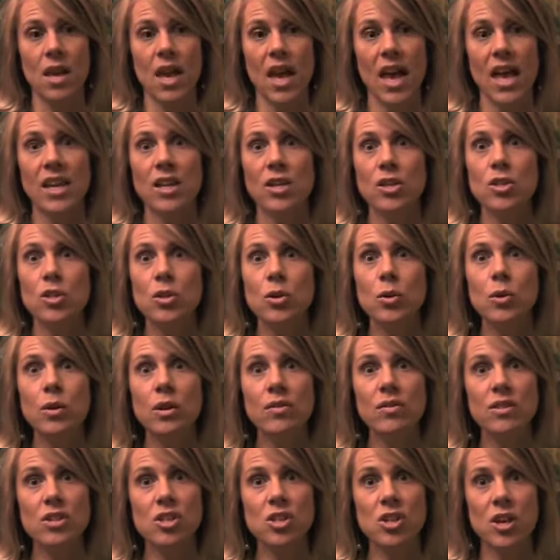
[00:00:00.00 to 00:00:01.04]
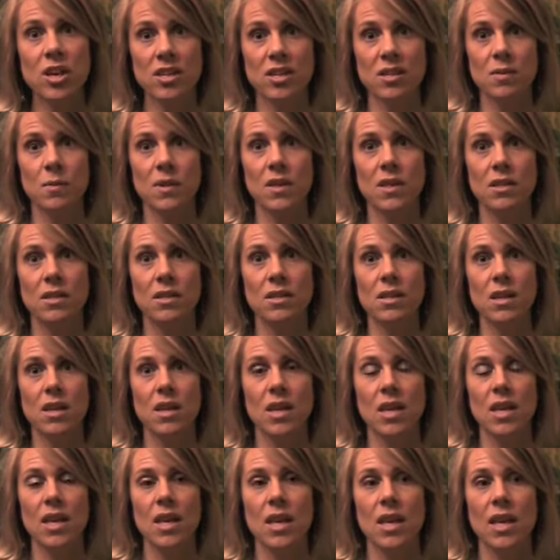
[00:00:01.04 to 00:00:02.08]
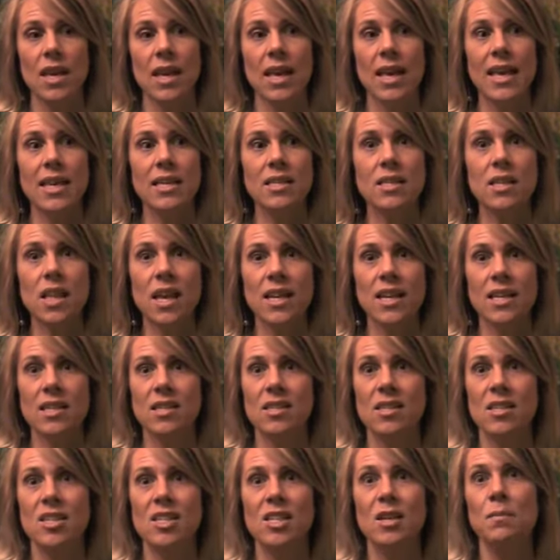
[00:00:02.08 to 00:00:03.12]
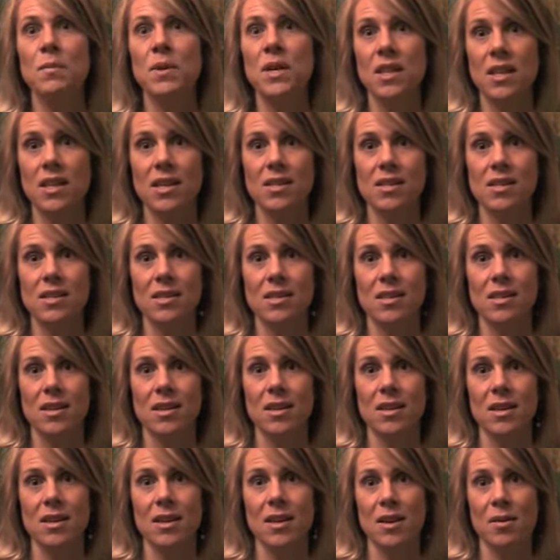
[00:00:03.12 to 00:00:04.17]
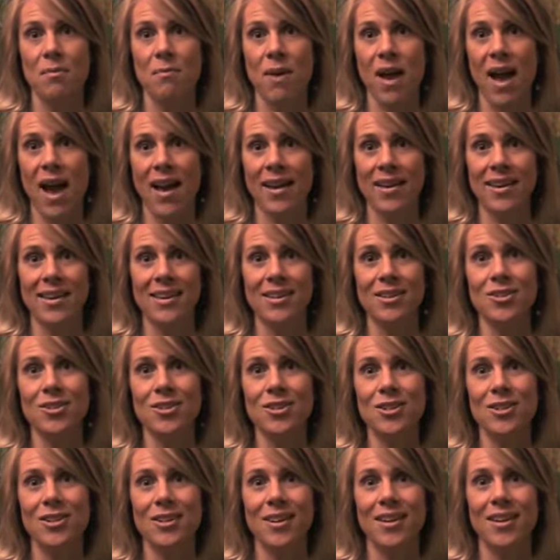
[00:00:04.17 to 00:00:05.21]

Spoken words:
An intuitive adjustment is like a stimulus package.